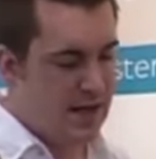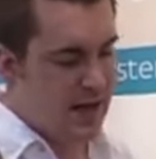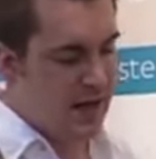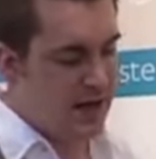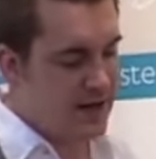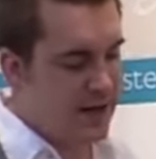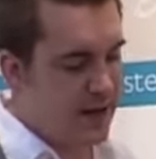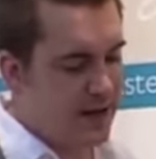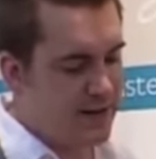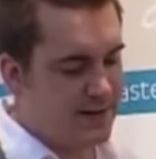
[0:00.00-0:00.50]

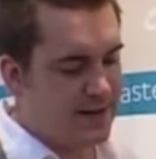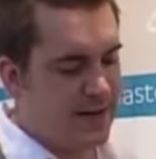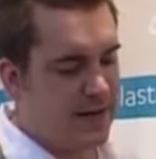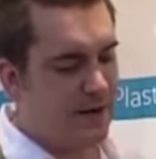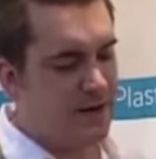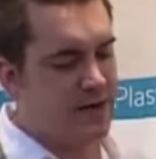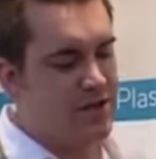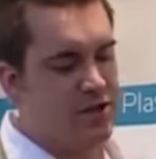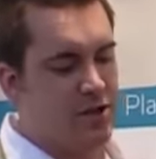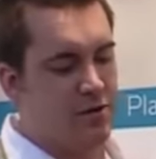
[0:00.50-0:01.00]
And the
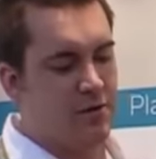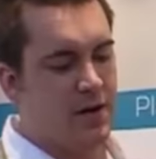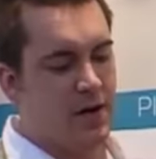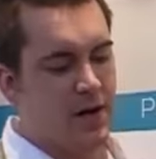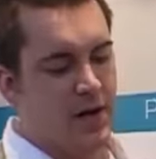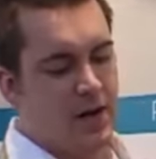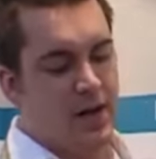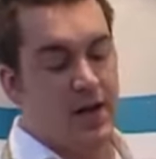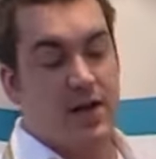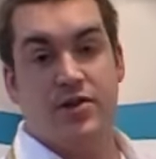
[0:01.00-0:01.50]
idea is you
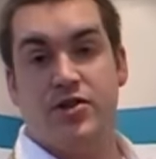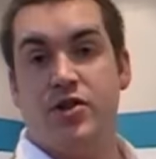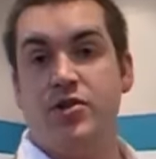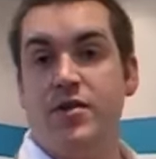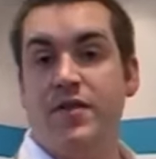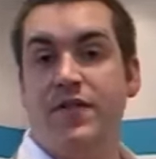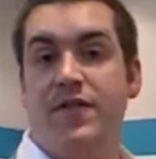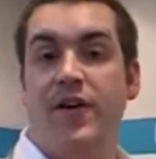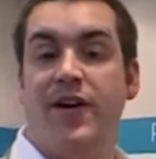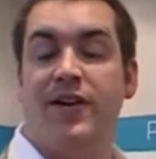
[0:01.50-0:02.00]
do
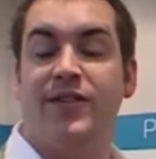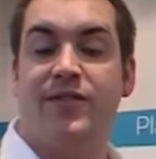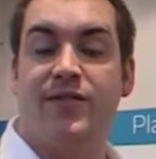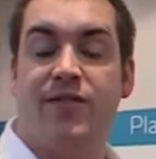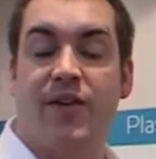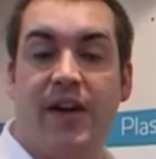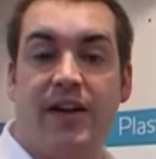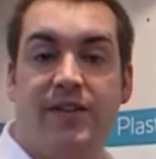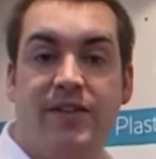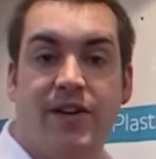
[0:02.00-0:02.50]
your first
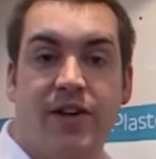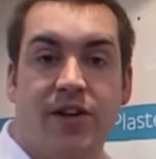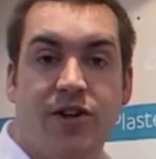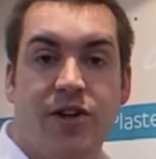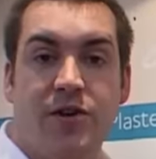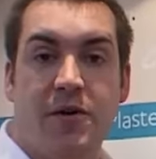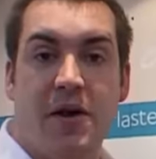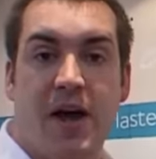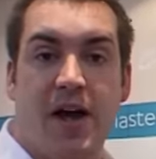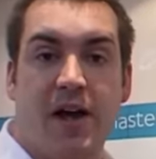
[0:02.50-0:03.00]
fix in your
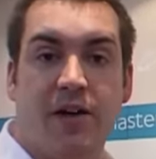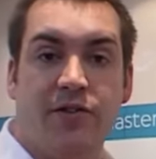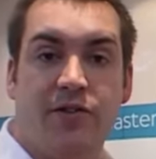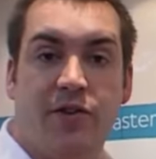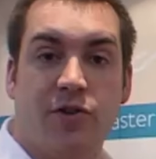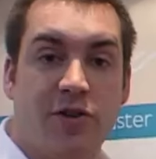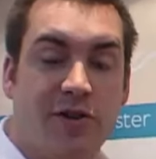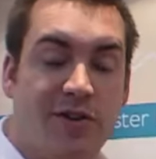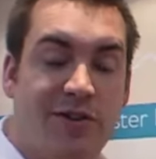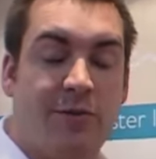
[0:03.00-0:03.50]
new
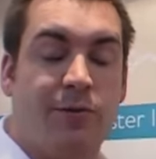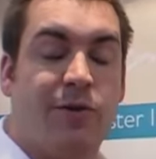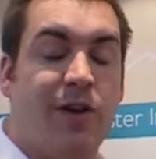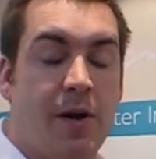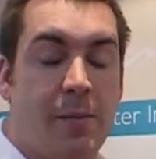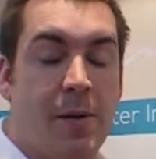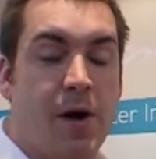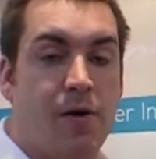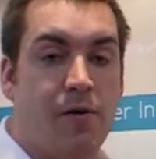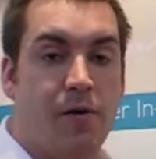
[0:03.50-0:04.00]
house or your
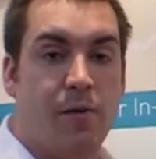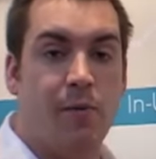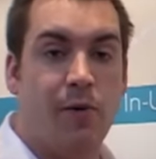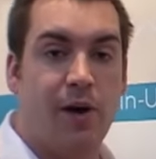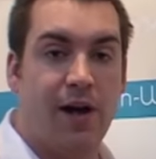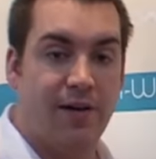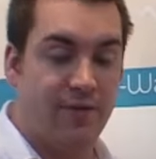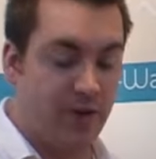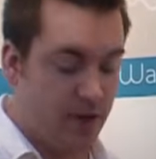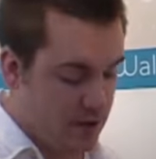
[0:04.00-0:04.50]
cinema room,
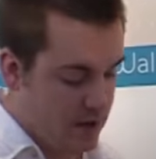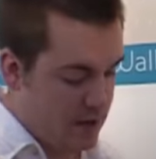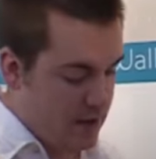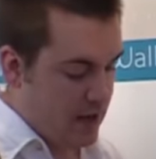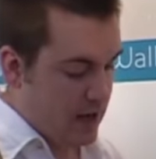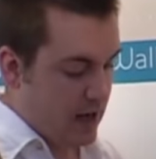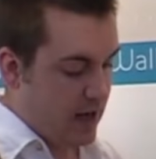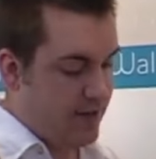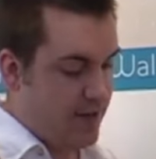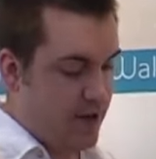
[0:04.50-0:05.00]
what have you,
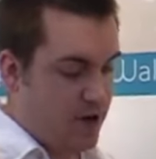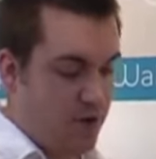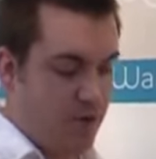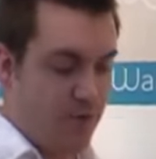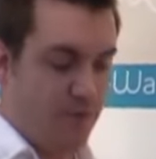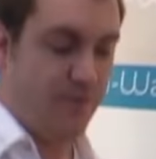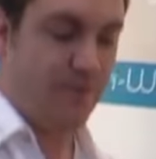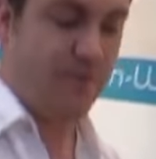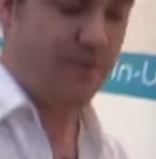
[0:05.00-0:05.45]
and then you